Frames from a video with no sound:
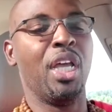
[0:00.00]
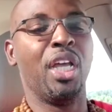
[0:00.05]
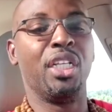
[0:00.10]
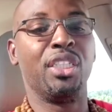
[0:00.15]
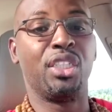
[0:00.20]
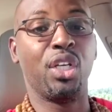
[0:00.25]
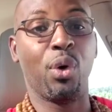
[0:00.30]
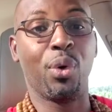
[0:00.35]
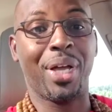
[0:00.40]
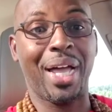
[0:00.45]

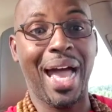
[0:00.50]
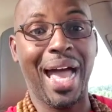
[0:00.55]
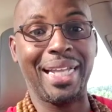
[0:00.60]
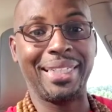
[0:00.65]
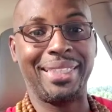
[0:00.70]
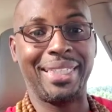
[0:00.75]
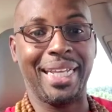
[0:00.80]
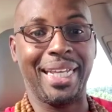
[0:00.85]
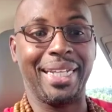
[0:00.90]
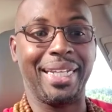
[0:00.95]
So
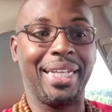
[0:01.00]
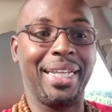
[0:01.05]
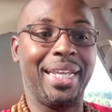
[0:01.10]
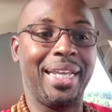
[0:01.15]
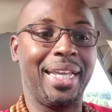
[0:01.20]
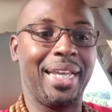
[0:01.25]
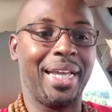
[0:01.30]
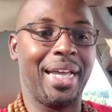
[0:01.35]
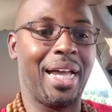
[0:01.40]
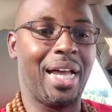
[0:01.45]
content.
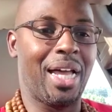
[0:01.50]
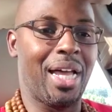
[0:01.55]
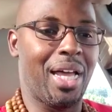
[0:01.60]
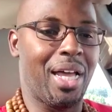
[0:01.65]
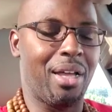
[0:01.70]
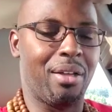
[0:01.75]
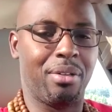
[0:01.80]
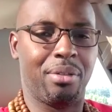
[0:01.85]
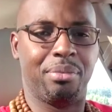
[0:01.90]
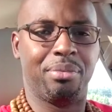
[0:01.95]

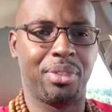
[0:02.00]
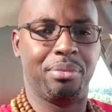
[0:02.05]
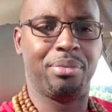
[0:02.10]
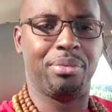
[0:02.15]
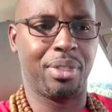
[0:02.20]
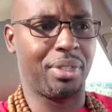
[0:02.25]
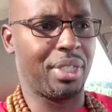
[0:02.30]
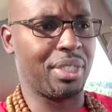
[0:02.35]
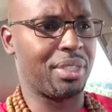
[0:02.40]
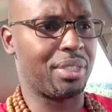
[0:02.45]
Turn
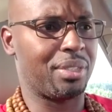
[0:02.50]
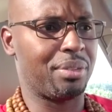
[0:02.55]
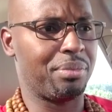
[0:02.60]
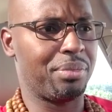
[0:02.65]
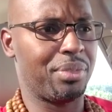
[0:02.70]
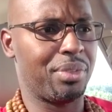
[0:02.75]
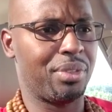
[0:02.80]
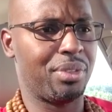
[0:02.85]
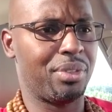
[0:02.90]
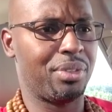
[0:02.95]

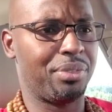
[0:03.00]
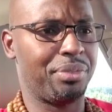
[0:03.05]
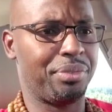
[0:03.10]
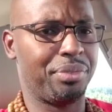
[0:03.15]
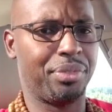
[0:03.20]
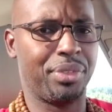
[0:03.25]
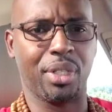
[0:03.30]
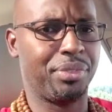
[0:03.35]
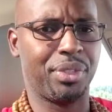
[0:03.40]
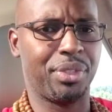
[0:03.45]

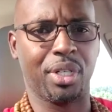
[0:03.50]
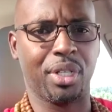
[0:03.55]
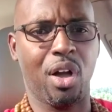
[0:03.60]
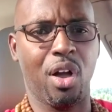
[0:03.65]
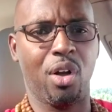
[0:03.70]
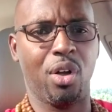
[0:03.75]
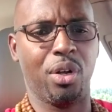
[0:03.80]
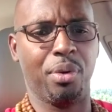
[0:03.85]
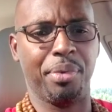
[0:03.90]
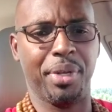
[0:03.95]
the
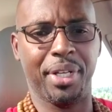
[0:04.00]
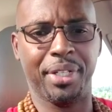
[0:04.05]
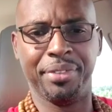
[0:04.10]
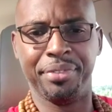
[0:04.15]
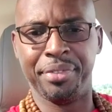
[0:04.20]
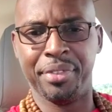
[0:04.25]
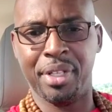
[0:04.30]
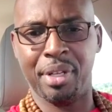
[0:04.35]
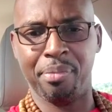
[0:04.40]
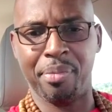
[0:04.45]
car on, man.
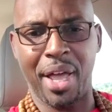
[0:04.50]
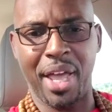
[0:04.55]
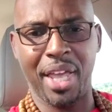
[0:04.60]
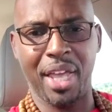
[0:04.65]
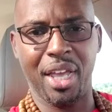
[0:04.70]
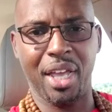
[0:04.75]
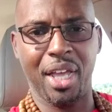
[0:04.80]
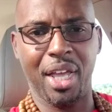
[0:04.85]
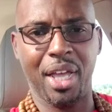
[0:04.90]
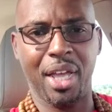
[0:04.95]
I'm out
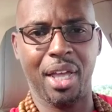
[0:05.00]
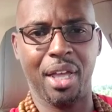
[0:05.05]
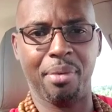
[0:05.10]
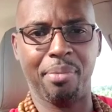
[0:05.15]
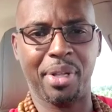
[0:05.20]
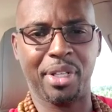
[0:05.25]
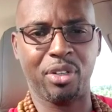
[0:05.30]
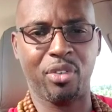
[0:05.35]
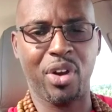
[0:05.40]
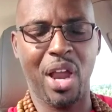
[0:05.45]
here
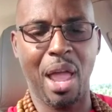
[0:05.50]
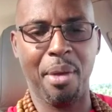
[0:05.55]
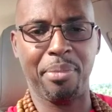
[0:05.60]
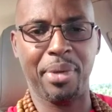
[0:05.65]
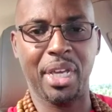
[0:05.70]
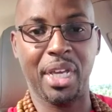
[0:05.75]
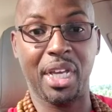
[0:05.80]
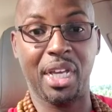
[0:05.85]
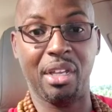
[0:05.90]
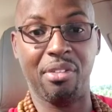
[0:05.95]
about to grab
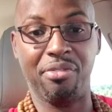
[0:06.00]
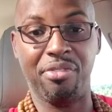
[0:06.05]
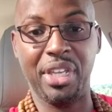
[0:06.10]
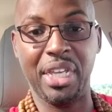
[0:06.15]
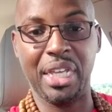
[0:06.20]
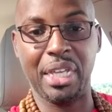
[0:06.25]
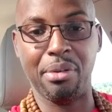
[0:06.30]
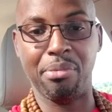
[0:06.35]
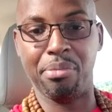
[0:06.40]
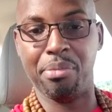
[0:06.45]
me a good
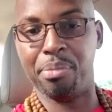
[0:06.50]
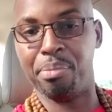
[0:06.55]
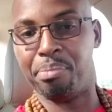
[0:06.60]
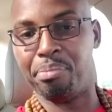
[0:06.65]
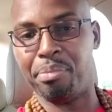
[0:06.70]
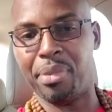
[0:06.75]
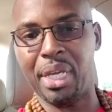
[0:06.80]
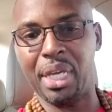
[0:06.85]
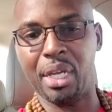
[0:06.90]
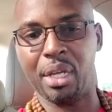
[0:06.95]
vegan
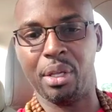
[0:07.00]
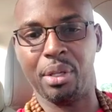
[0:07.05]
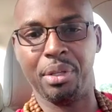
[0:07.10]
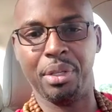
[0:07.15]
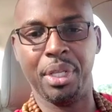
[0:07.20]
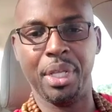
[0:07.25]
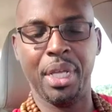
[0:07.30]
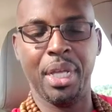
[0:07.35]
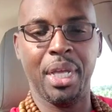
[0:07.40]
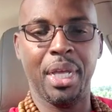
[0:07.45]
meal,
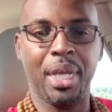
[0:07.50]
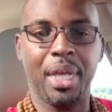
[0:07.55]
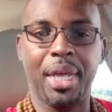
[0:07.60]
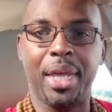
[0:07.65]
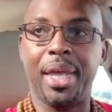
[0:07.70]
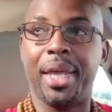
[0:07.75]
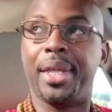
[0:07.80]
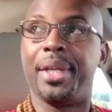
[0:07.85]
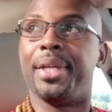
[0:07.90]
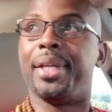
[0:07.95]

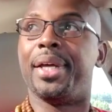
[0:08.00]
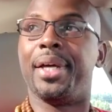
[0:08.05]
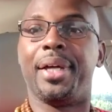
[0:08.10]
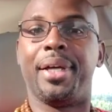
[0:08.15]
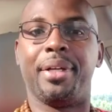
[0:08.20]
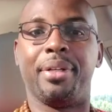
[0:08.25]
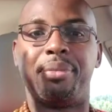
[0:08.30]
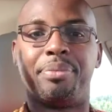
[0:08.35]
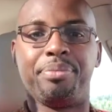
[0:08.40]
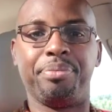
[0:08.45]
and
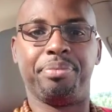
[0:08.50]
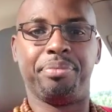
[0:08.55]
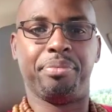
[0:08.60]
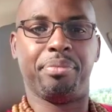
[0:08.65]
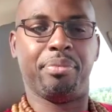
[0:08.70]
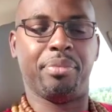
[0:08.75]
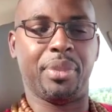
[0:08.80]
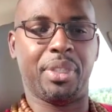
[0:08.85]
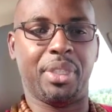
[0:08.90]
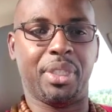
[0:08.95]

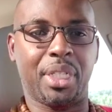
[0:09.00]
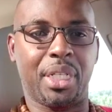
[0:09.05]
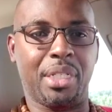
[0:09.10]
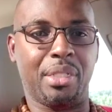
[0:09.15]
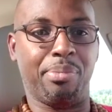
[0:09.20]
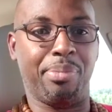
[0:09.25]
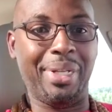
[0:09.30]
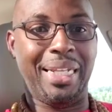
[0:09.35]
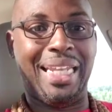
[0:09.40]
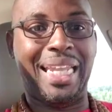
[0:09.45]
the sun is
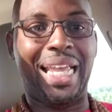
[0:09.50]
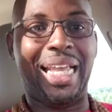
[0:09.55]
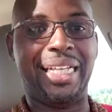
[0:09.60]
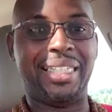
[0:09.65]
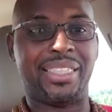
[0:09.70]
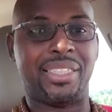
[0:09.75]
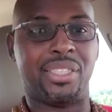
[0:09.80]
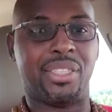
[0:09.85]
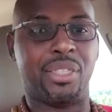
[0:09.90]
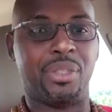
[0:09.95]

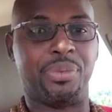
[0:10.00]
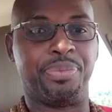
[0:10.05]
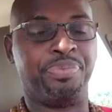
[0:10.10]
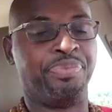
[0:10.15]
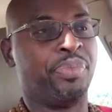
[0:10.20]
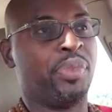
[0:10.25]
blazing too.